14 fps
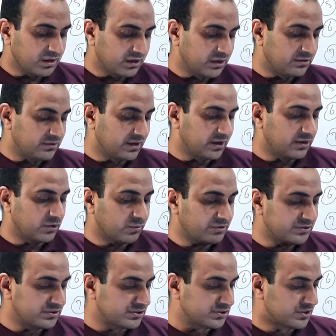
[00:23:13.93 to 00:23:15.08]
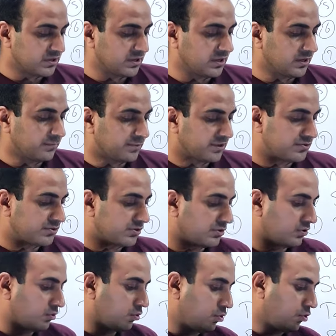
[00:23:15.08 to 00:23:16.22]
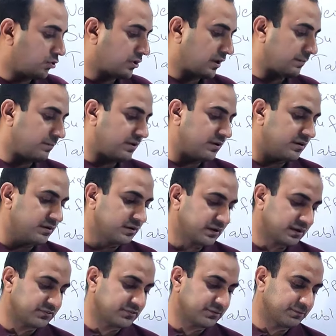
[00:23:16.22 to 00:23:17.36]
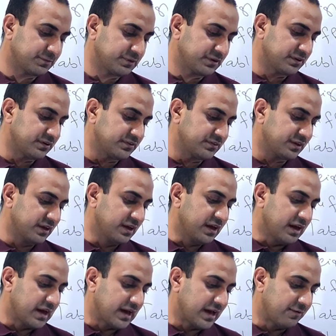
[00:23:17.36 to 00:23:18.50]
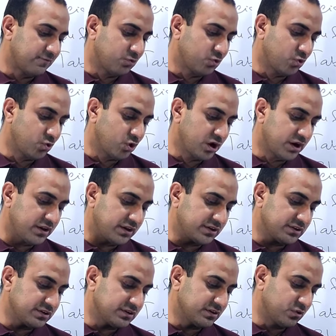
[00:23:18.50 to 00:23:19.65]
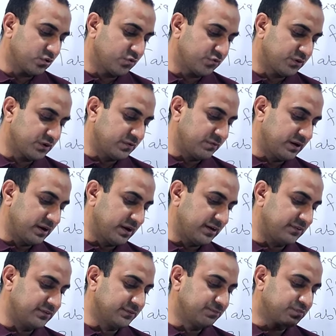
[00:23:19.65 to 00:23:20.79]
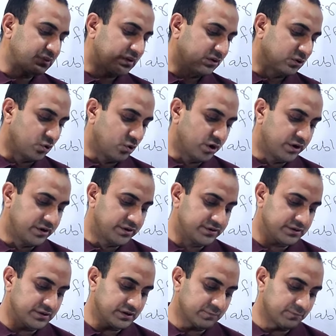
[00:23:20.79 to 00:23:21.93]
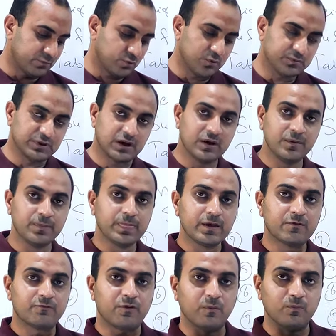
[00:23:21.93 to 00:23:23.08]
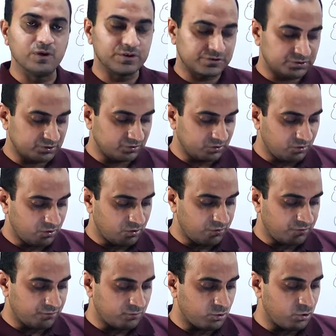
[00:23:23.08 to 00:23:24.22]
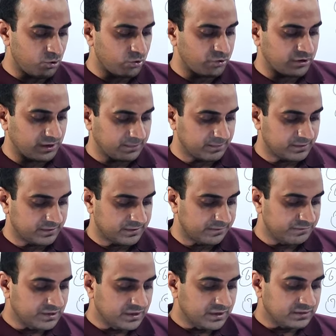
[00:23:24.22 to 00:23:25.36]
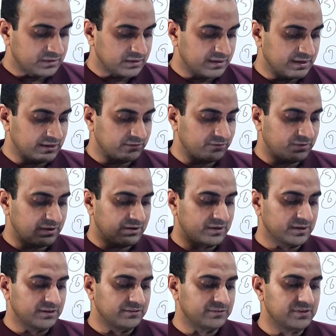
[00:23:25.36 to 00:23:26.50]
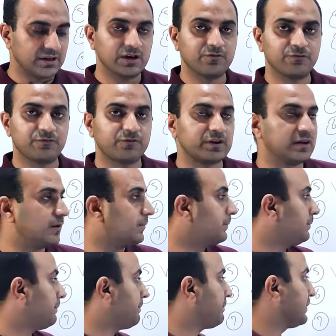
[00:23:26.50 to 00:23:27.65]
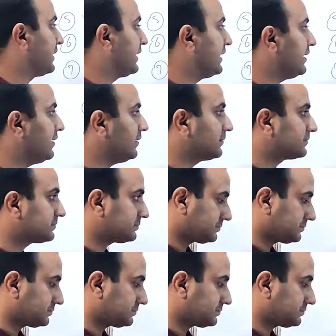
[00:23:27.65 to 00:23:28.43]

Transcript: increase atomization air pressure core tablet excipients have low adhesion or film has low adhesion improve the formulation of core tablet the next one is the film peeling